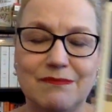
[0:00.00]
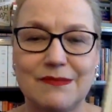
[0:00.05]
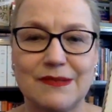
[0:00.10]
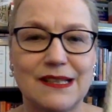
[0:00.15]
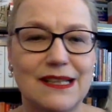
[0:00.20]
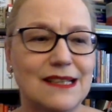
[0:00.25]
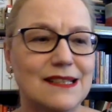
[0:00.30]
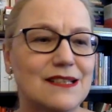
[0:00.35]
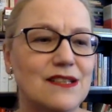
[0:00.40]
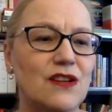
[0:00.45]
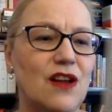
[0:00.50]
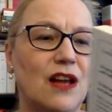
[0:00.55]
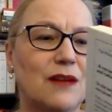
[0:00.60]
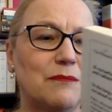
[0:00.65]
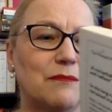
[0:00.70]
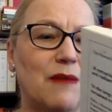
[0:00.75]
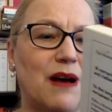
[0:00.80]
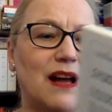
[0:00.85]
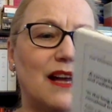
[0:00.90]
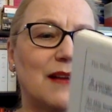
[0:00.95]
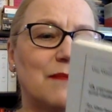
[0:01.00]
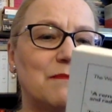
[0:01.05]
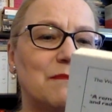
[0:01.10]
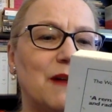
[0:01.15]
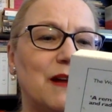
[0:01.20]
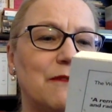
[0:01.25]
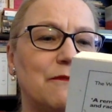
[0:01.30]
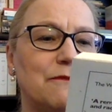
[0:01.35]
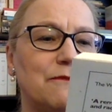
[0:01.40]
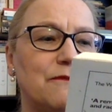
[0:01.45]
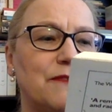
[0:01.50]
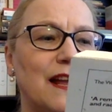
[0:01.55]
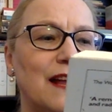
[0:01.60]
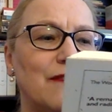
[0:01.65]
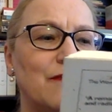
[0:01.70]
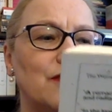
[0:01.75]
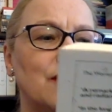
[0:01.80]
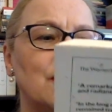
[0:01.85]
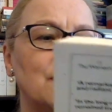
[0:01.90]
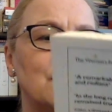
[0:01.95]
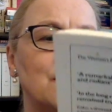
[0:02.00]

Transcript: it's not my my favorite